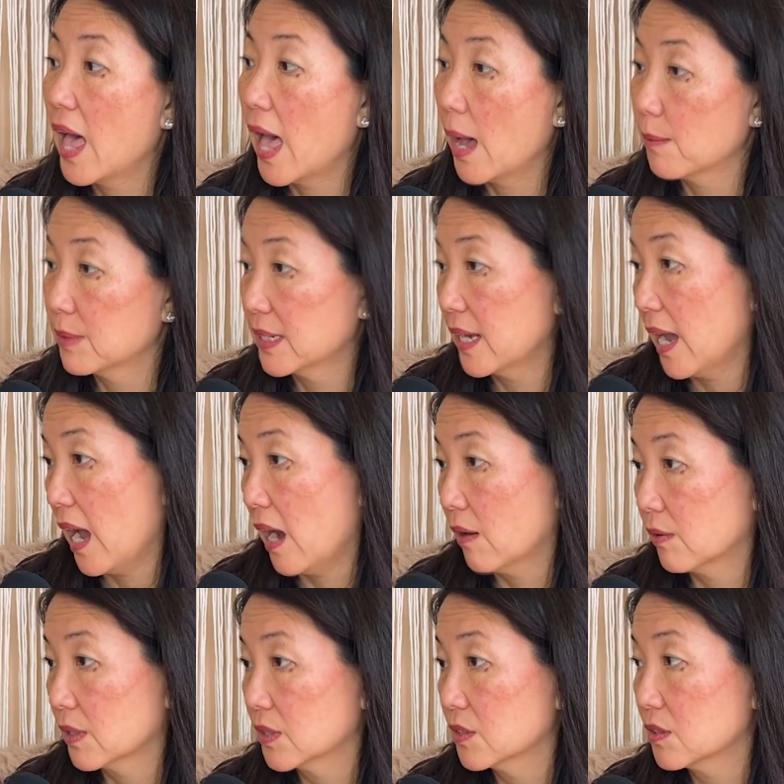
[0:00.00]
How many
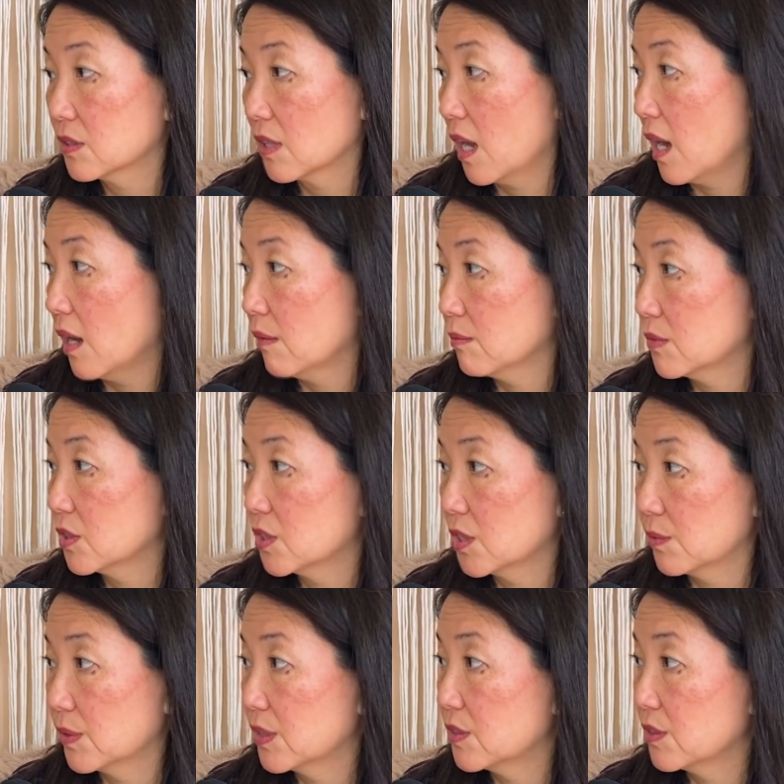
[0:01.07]
hours
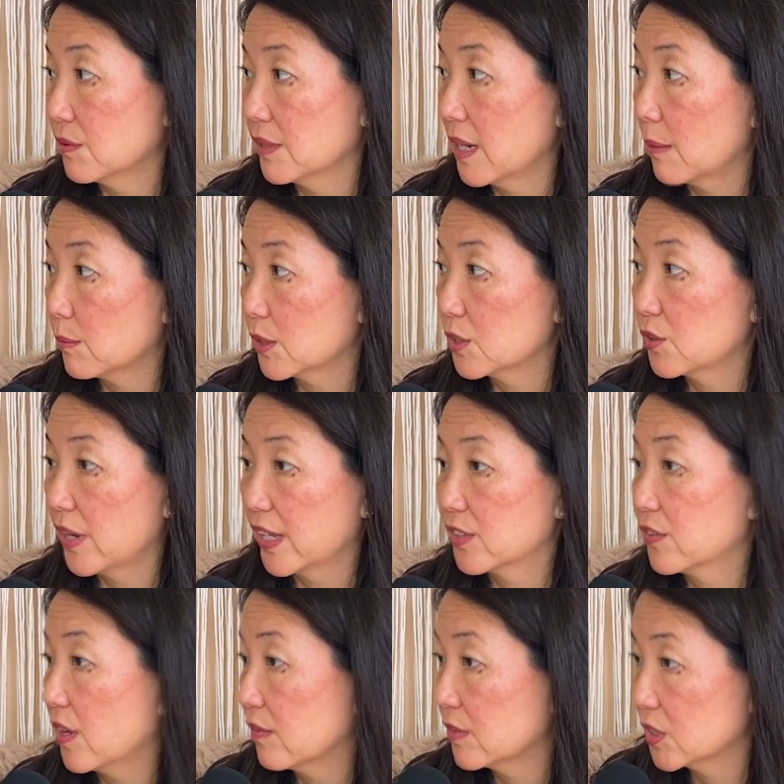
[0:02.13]
should we do an embryo
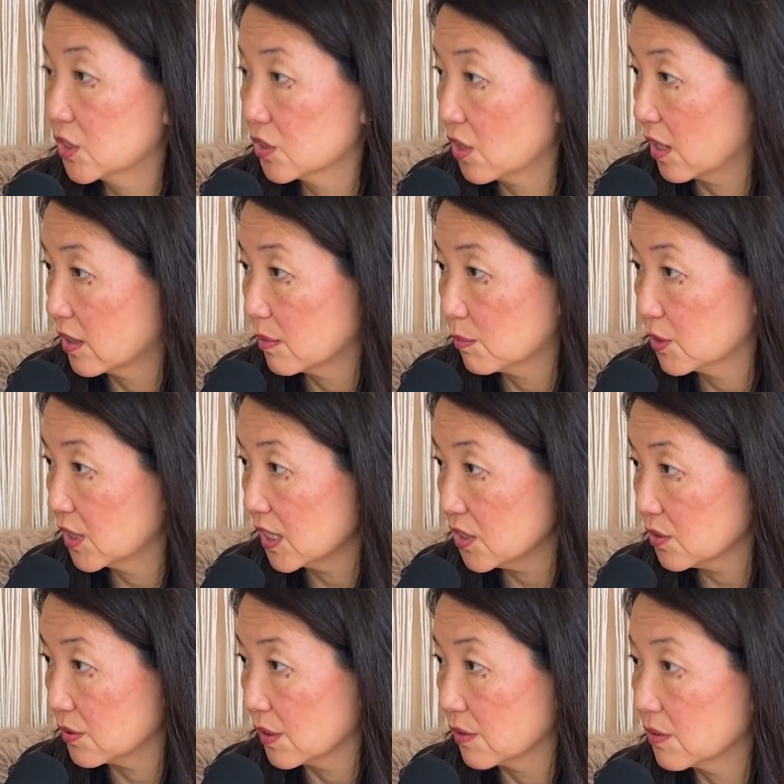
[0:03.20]
transfer after we start the
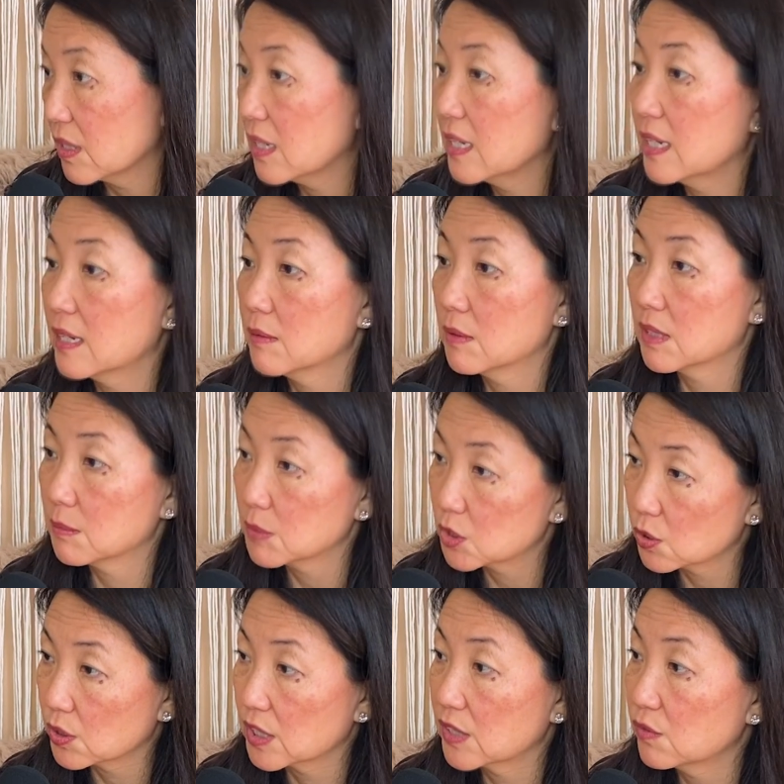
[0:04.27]
progesterone? The
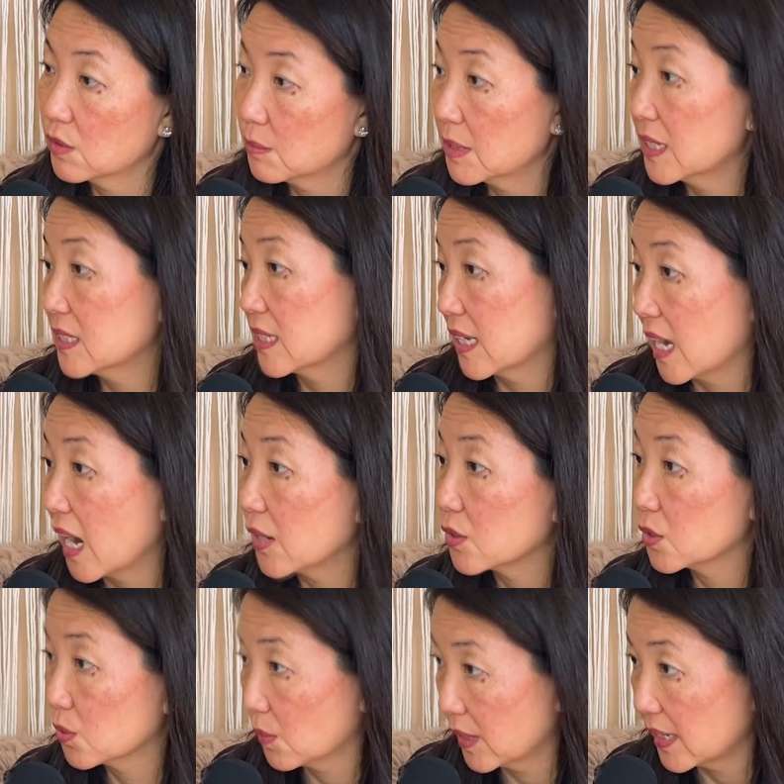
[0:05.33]
majority of women, it's at
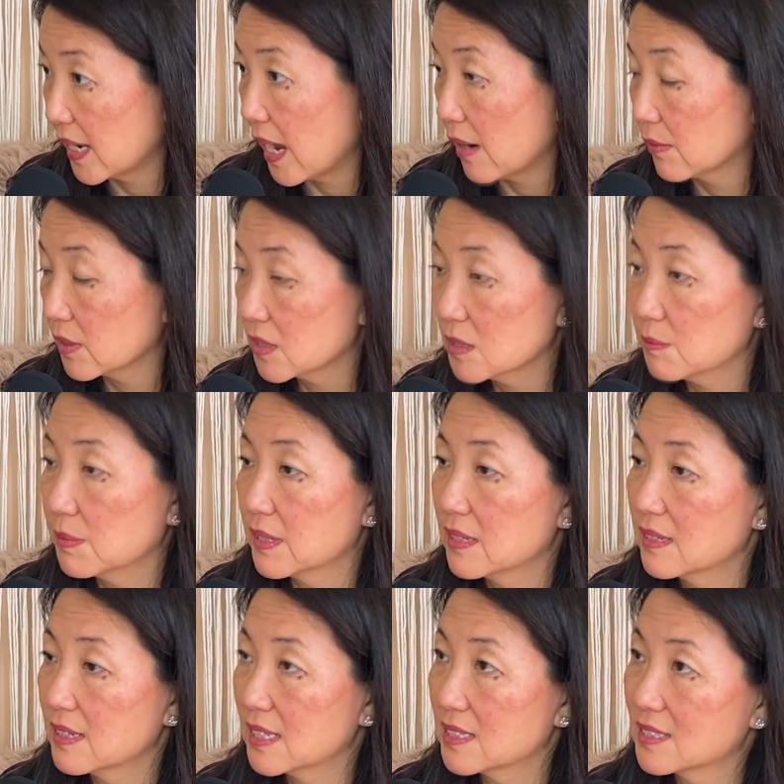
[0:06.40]
120 hours,
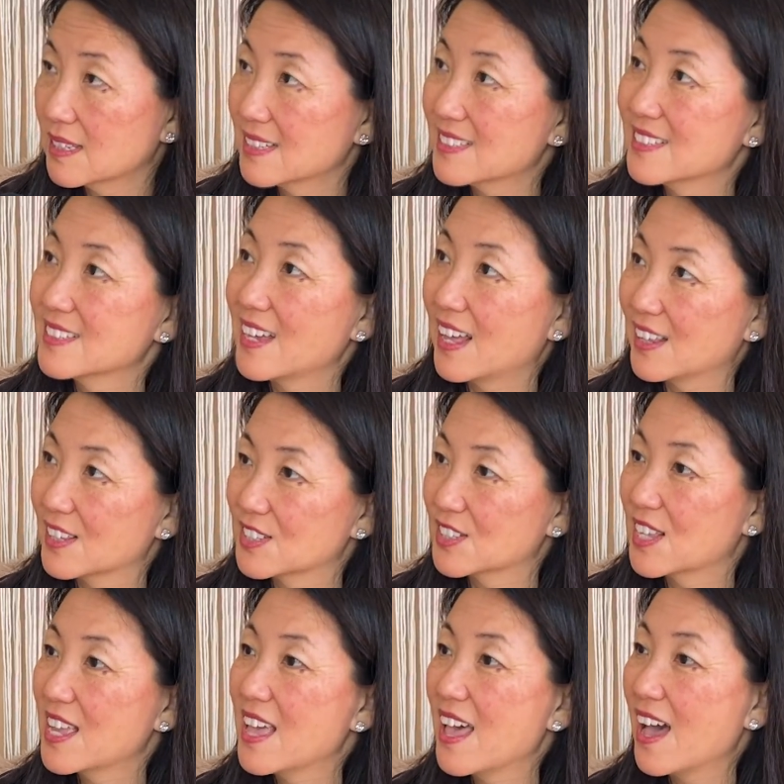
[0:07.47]
but that doesn't tell
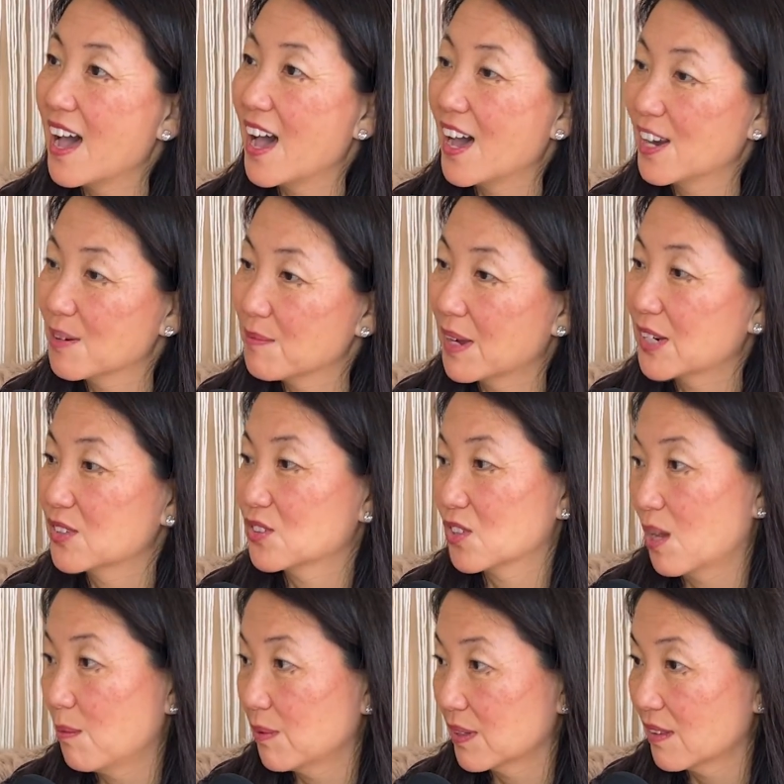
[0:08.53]
us on a
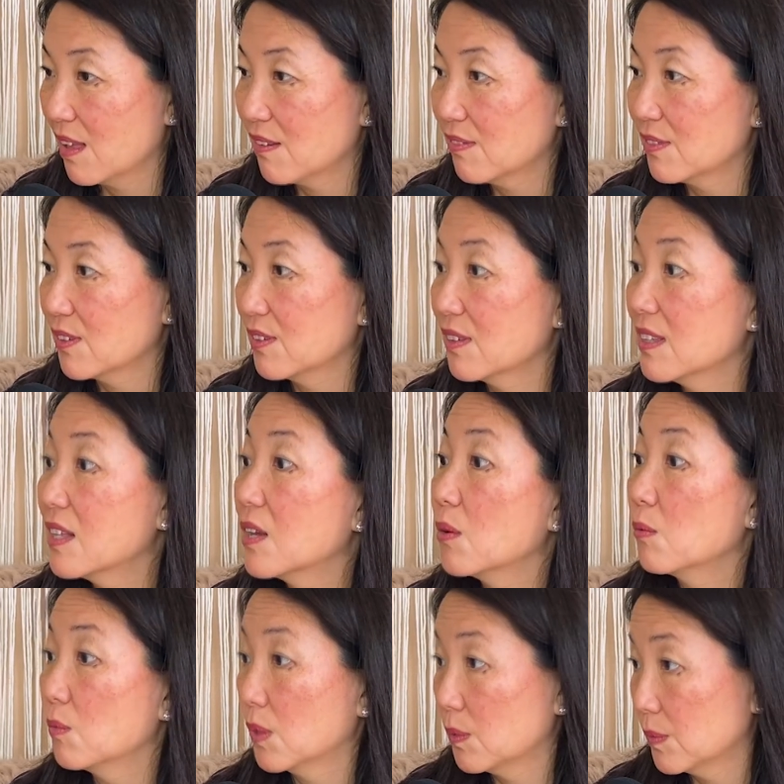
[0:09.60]
microscopic level,
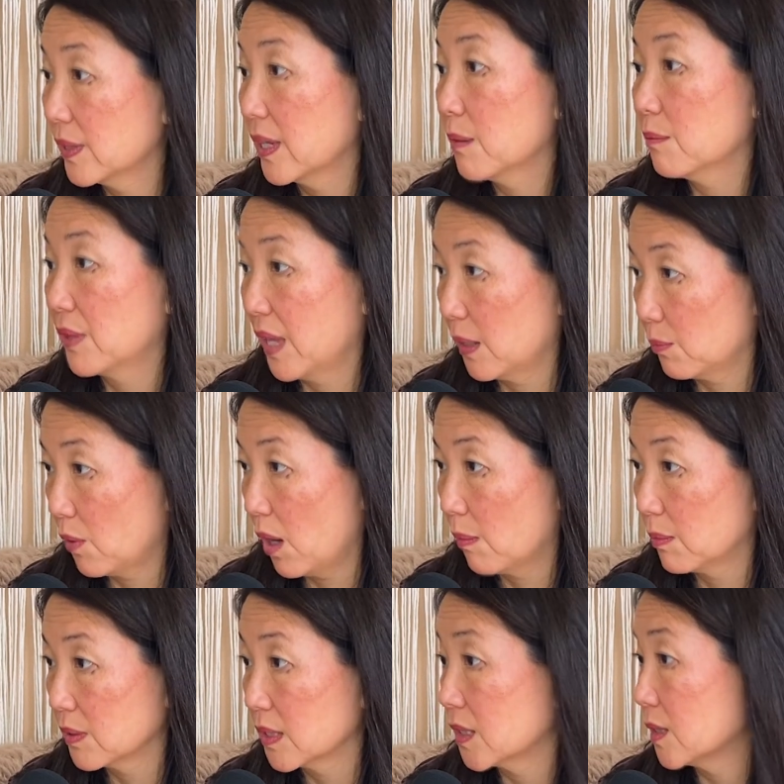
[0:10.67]
will we implant
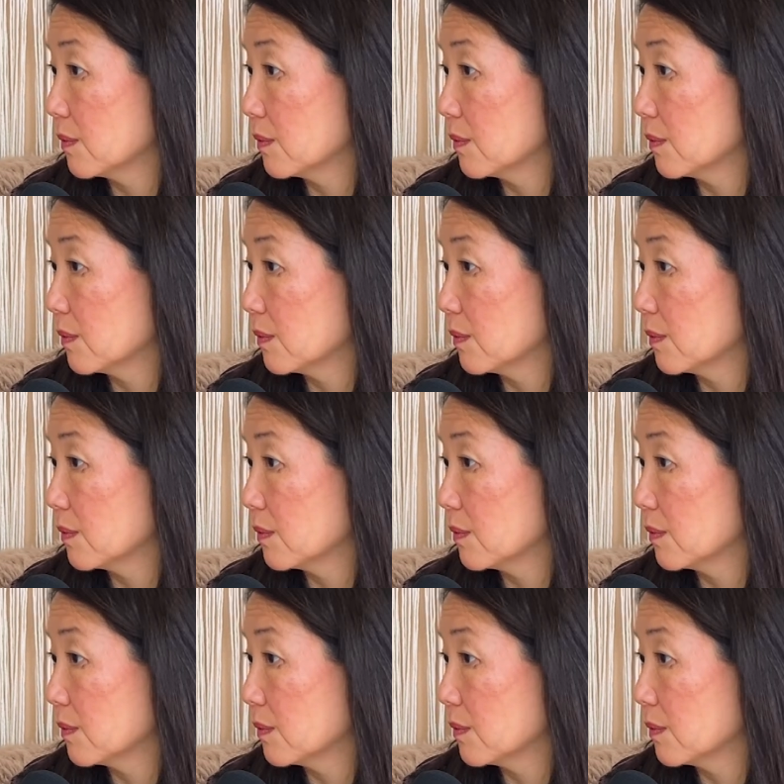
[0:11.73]
properly?